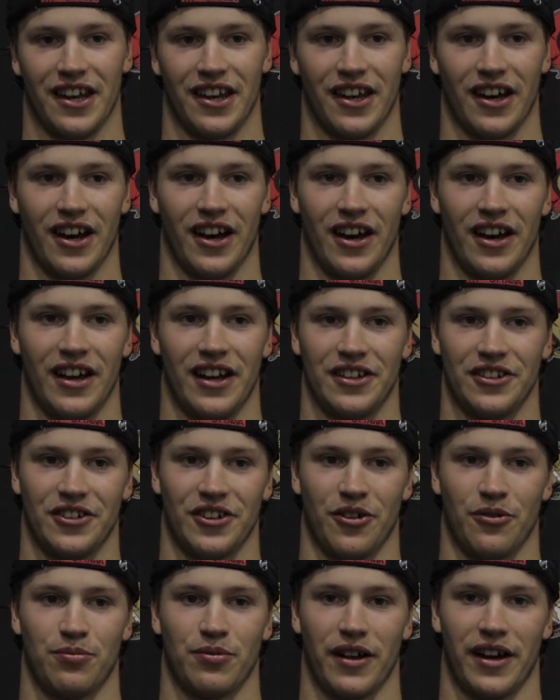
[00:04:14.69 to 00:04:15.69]
you
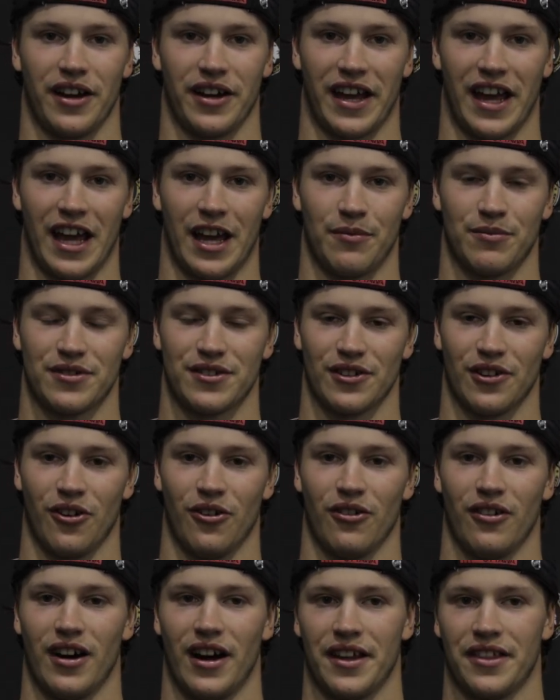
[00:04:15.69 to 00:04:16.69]
know, play a game.
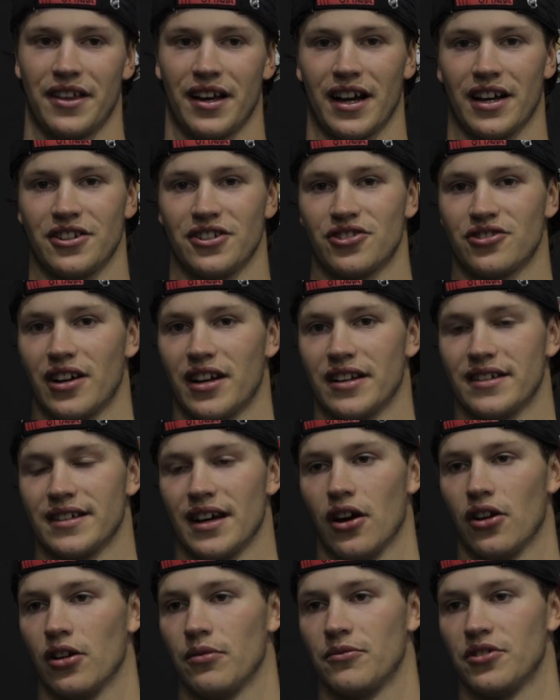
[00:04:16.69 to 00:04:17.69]
So I think I just try to
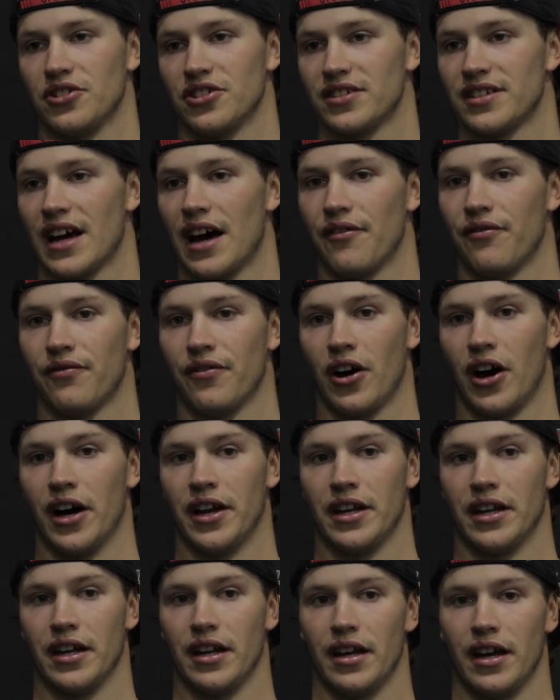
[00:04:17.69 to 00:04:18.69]
tell them to just have
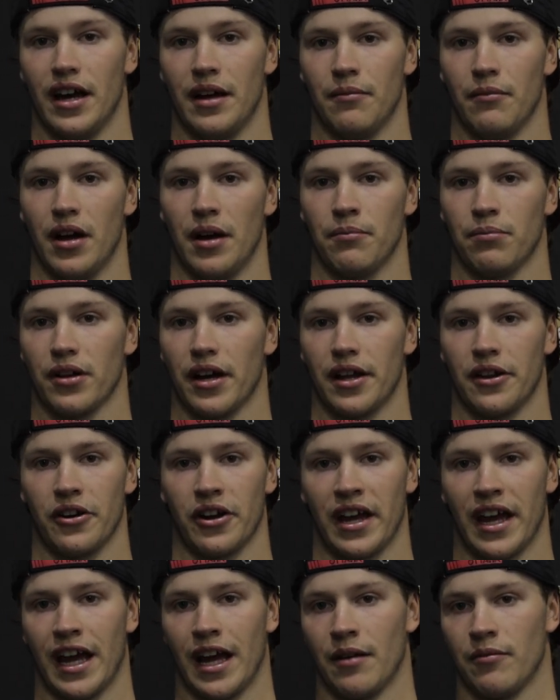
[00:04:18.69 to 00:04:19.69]
fun and play
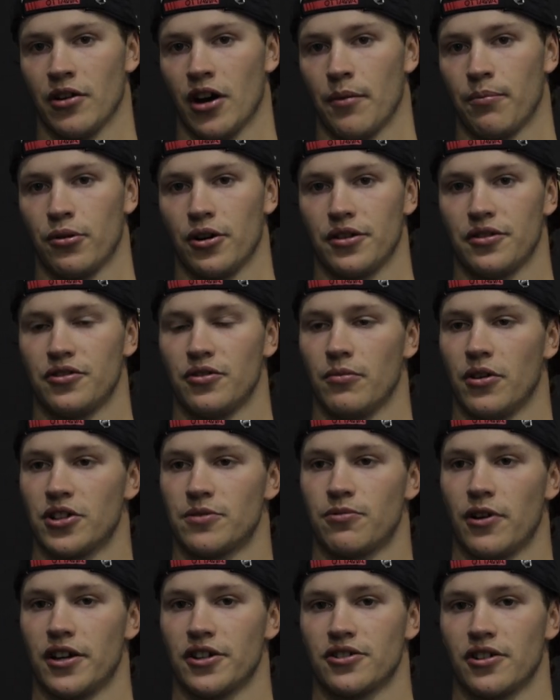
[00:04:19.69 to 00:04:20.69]
their game, not put too
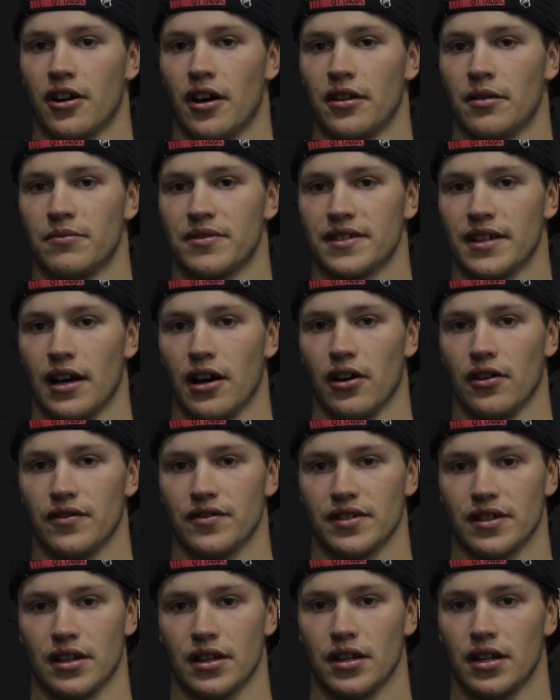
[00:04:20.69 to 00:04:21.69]
much pressure on
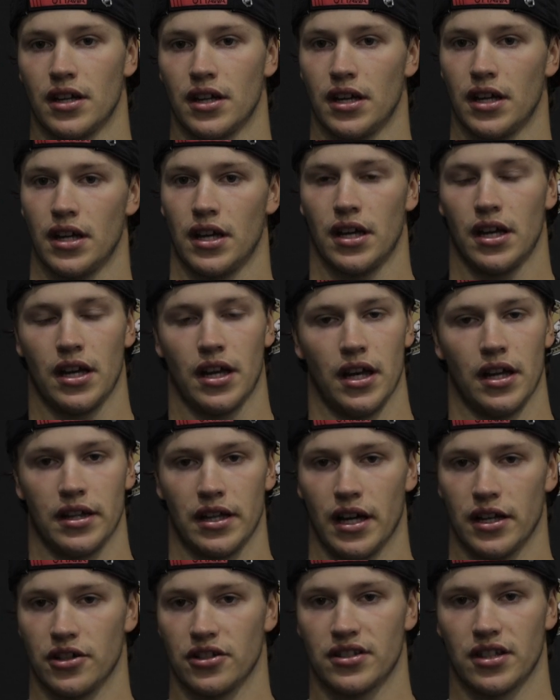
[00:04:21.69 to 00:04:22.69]
themselves, and
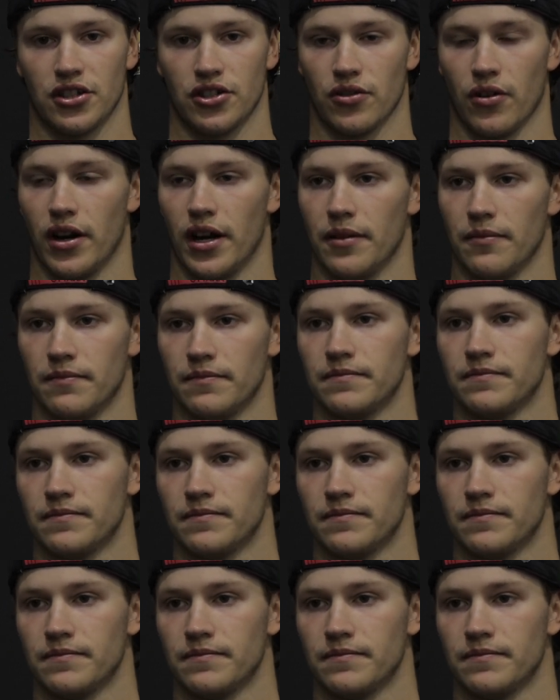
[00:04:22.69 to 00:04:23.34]
yeah, just enjoy it.